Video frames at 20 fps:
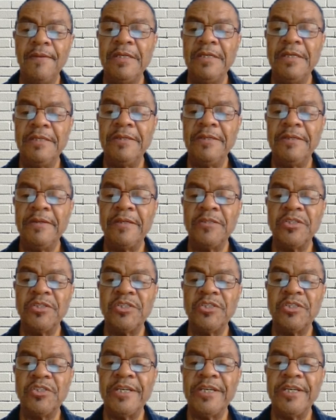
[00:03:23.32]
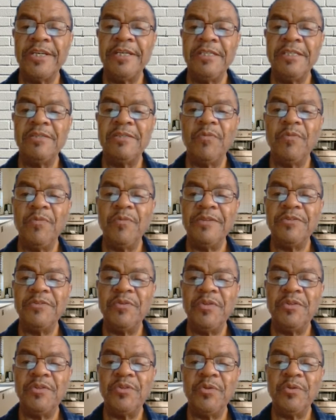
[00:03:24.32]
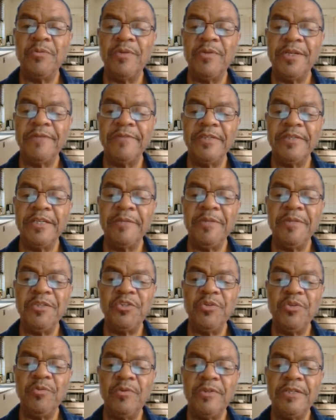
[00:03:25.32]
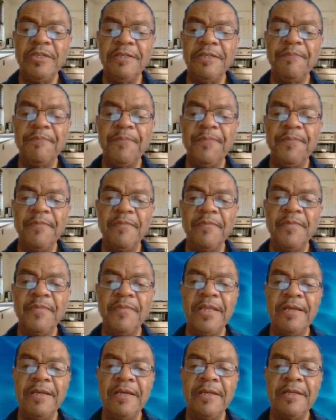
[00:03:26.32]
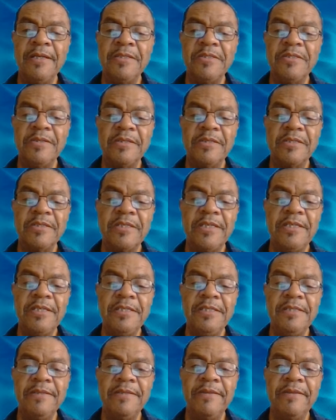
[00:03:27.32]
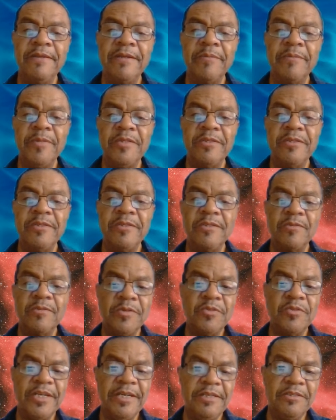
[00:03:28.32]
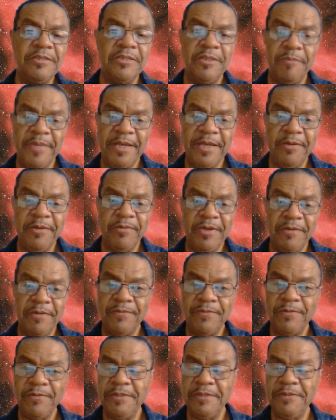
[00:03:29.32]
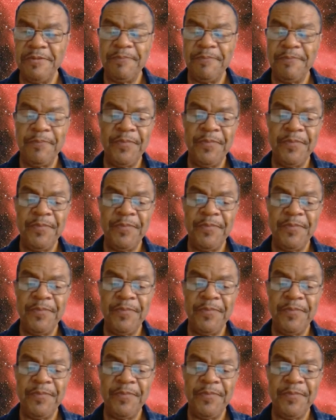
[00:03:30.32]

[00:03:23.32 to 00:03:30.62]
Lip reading: And you can just change to whatever image you want. And as you can see, the images will change in the background for you.